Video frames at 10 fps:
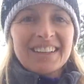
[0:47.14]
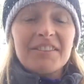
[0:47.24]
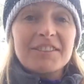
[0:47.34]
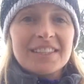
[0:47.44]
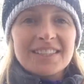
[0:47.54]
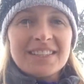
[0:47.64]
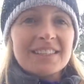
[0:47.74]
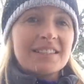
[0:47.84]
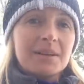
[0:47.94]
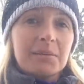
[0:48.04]
love to
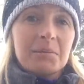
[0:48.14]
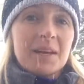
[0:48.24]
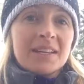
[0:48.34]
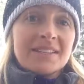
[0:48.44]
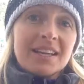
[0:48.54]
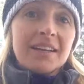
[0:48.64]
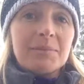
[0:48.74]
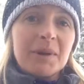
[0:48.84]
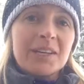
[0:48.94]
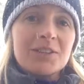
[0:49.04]
see some
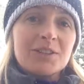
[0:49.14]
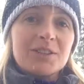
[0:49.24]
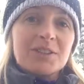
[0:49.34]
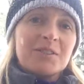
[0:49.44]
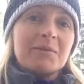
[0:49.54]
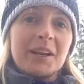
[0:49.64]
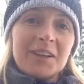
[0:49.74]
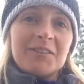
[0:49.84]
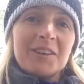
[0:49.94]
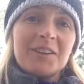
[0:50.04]
sunny pictures from
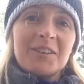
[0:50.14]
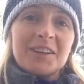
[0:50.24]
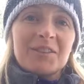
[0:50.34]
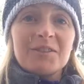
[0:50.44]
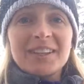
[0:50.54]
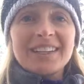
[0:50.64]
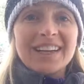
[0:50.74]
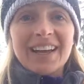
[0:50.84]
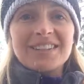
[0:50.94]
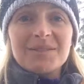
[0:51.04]
any of you in a really
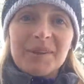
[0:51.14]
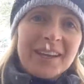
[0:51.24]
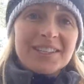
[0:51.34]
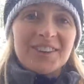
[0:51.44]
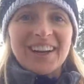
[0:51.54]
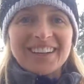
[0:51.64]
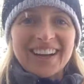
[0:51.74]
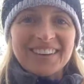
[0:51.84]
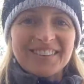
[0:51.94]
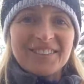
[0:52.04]
nice place right
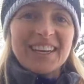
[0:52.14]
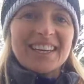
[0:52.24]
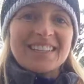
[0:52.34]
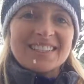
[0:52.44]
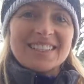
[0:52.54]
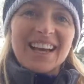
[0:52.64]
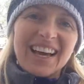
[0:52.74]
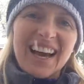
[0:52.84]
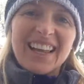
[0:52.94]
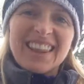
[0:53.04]
now because
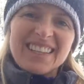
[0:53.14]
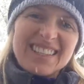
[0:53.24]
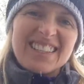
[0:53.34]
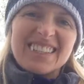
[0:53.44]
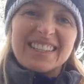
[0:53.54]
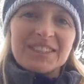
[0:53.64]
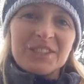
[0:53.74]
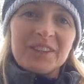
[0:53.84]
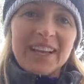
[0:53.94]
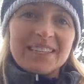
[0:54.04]
this is a little
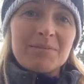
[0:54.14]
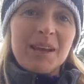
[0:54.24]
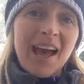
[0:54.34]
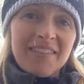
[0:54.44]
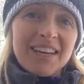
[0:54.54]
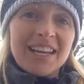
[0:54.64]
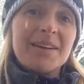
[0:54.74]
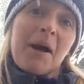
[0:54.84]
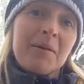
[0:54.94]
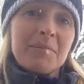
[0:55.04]
too late to be having it
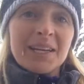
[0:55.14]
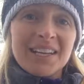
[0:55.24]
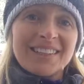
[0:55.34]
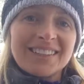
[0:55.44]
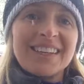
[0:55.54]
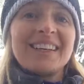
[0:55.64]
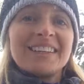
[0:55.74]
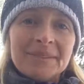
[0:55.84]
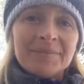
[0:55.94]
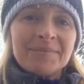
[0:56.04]
in my opinion.
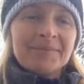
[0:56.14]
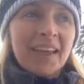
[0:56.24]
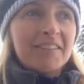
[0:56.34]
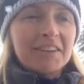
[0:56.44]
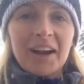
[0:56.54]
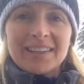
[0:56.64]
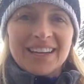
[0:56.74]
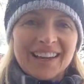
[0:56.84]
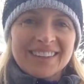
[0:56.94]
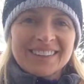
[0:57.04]
Have a great
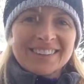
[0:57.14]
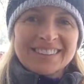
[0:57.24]
day.